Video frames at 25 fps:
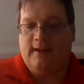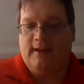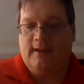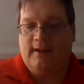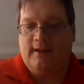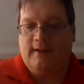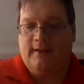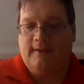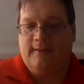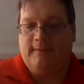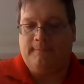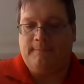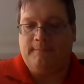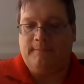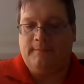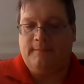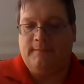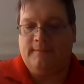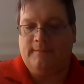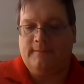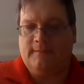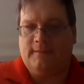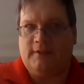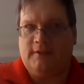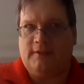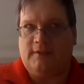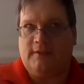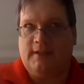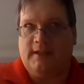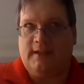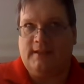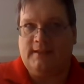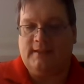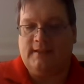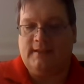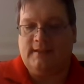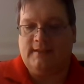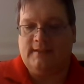or I
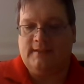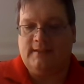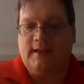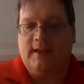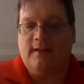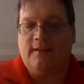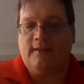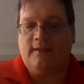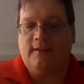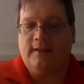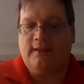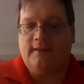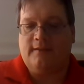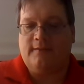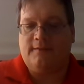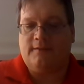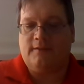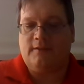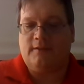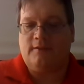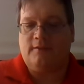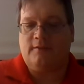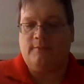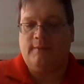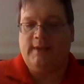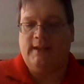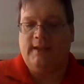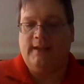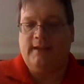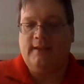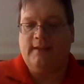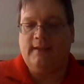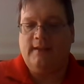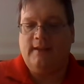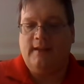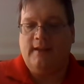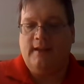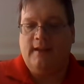guess that's Saturday of the first
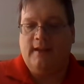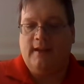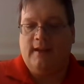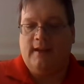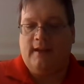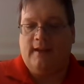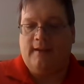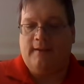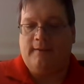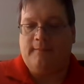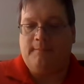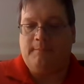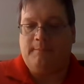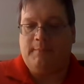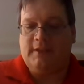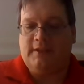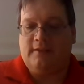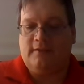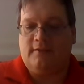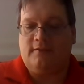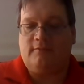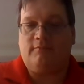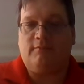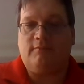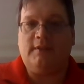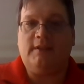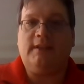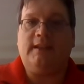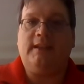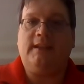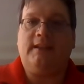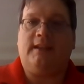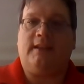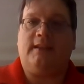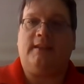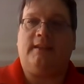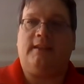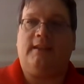week. But there's
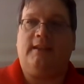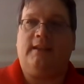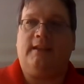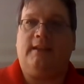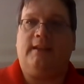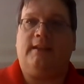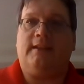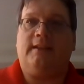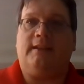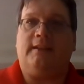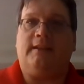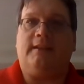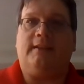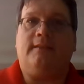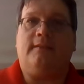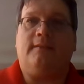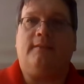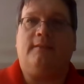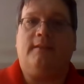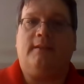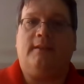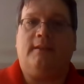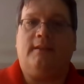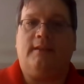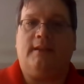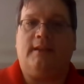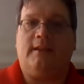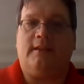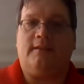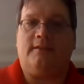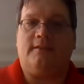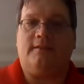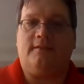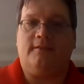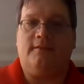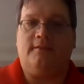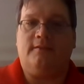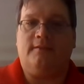really nothing in it that
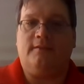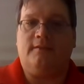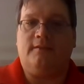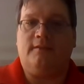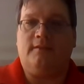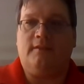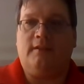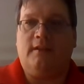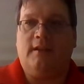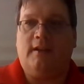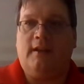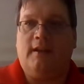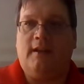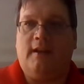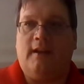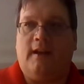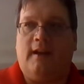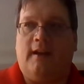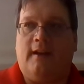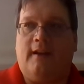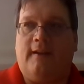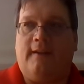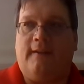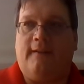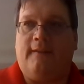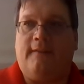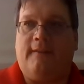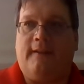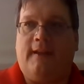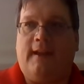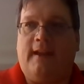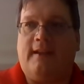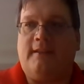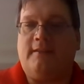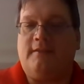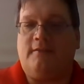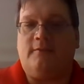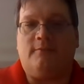a student
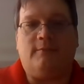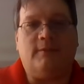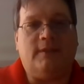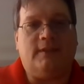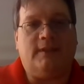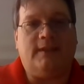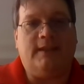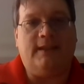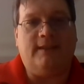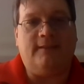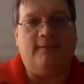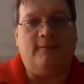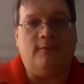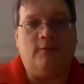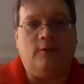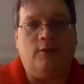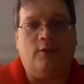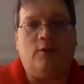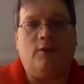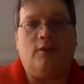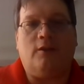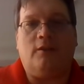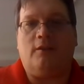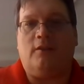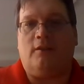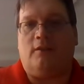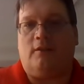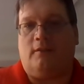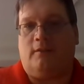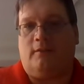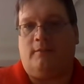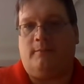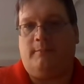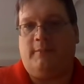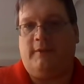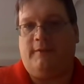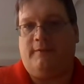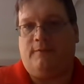has to really
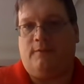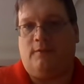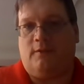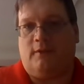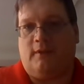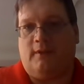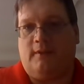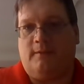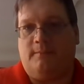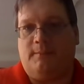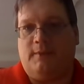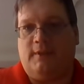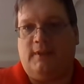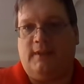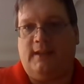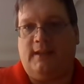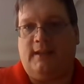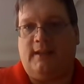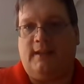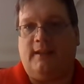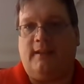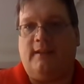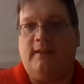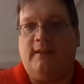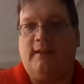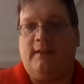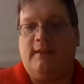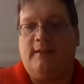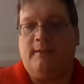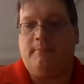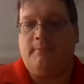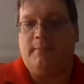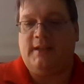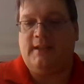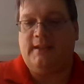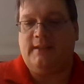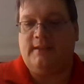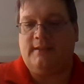learn before completing,
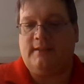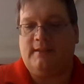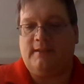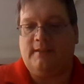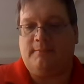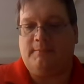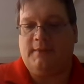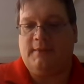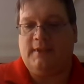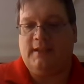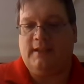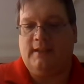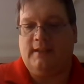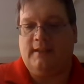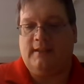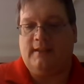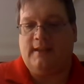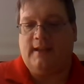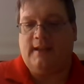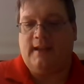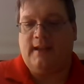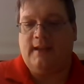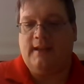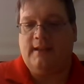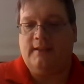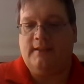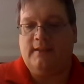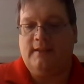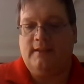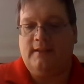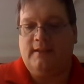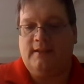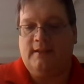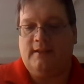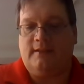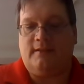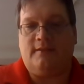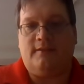but it's something that
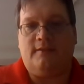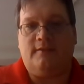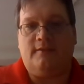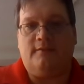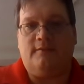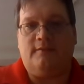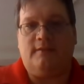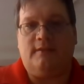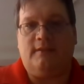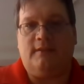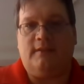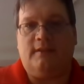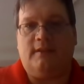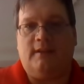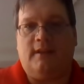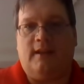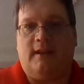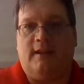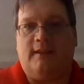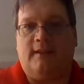a student